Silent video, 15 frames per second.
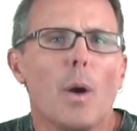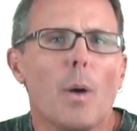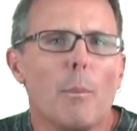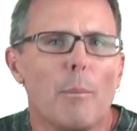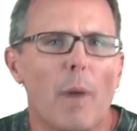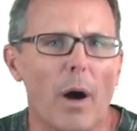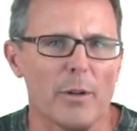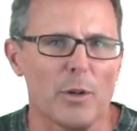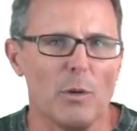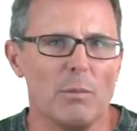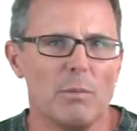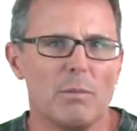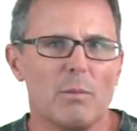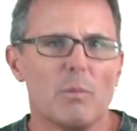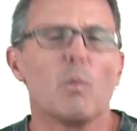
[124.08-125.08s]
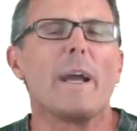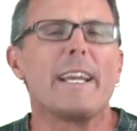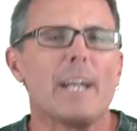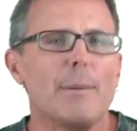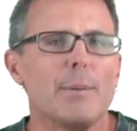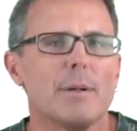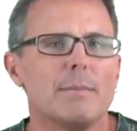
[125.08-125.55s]
Margot,
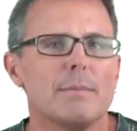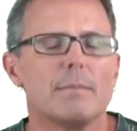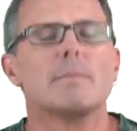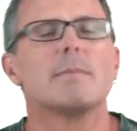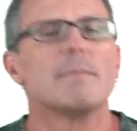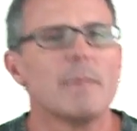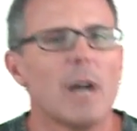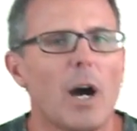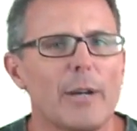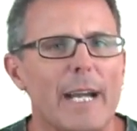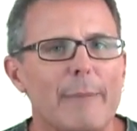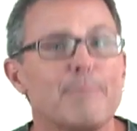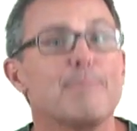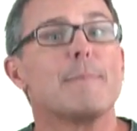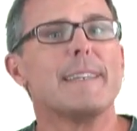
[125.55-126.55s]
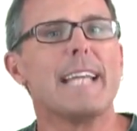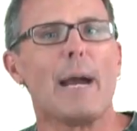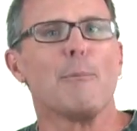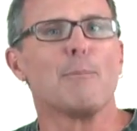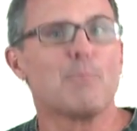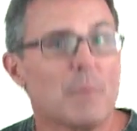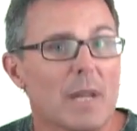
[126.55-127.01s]
wake up. Okay,
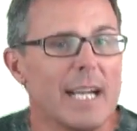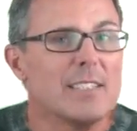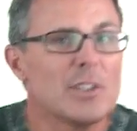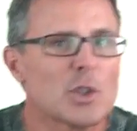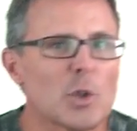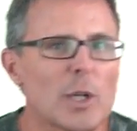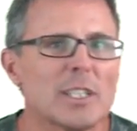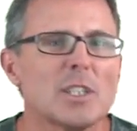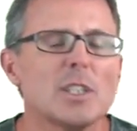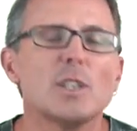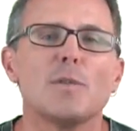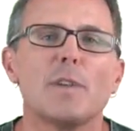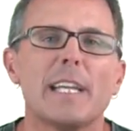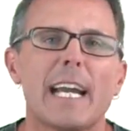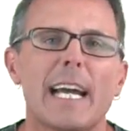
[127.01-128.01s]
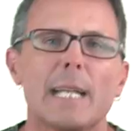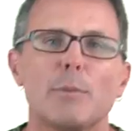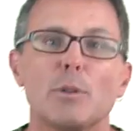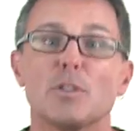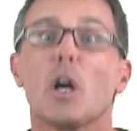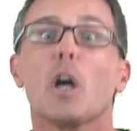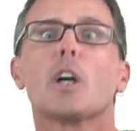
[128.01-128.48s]
now, instructions for the
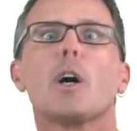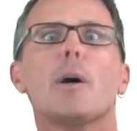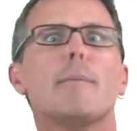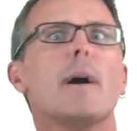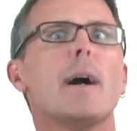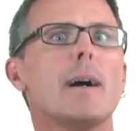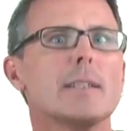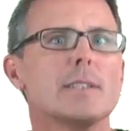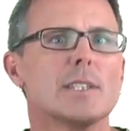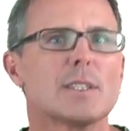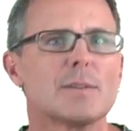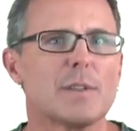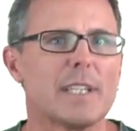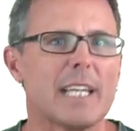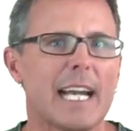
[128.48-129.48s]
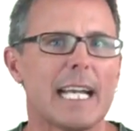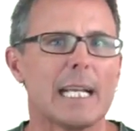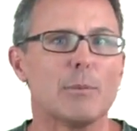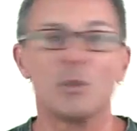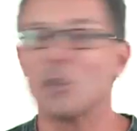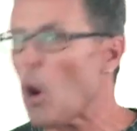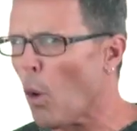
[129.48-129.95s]
animals, commands for the
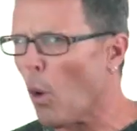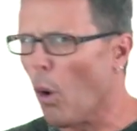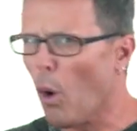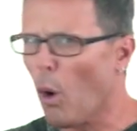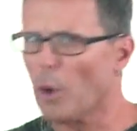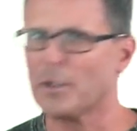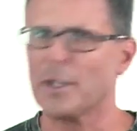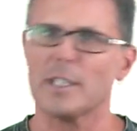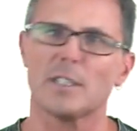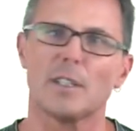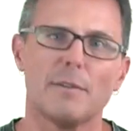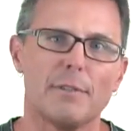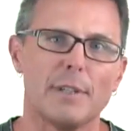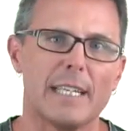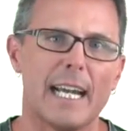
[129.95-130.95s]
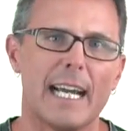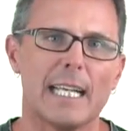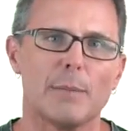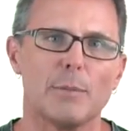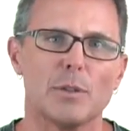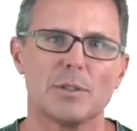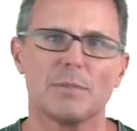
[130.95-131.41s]
animals, orders for the
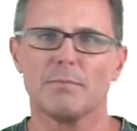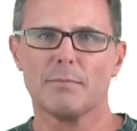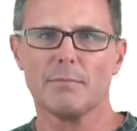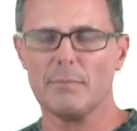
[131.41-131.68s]
animals.